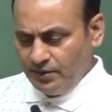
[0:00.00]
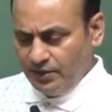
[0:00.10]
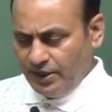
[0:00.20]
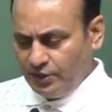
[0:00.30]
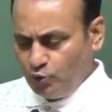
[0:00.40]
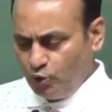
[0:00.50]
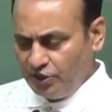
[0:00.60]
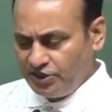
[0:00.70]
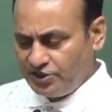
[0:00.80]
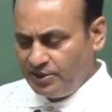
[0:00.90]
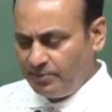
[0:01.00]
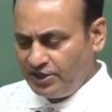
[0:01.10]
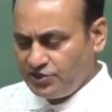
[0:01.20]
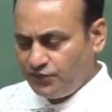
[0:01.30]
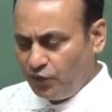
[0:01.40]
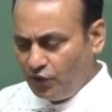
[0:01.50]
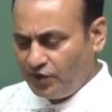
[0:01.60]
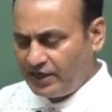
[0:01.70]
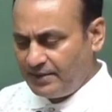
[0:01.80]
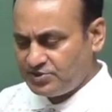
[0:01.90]
a 2-digit number is 4
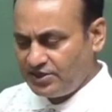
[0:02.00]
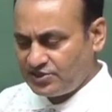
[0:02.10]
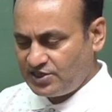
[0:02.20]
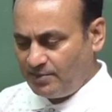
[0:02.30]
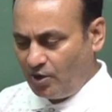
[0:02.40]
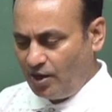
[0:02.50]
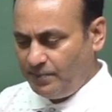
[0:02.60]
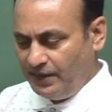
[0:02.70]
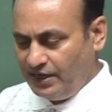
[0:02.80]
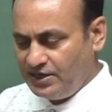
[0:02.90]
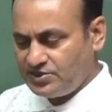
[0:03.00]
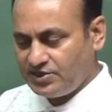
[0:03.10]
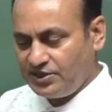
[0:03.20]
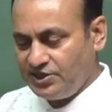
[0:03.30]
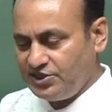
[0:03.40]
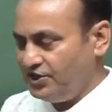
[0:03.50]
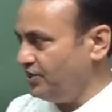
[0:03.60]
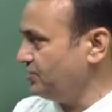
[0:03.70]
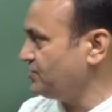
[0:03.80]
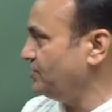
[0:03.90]
times the sum of its
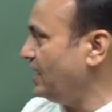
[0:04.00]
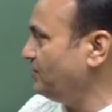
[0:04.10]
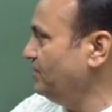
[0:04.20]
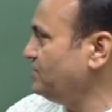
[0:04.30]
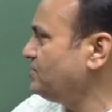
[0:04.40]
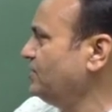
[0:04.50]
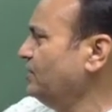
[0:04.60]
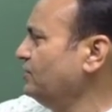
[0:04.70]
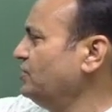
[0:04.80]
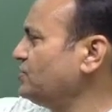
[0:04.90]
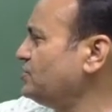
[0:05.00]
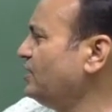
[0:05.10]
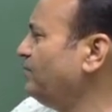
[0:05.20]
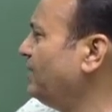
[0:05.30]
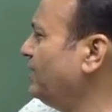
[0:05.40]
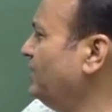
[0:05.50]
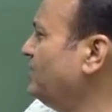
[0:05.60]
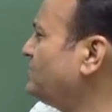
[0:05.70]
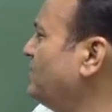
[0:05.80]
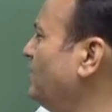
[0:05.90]
digits. That means this number
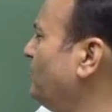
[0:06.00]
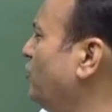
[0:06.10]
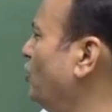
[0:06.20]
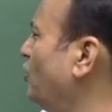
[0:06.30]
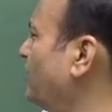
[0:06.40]
is 4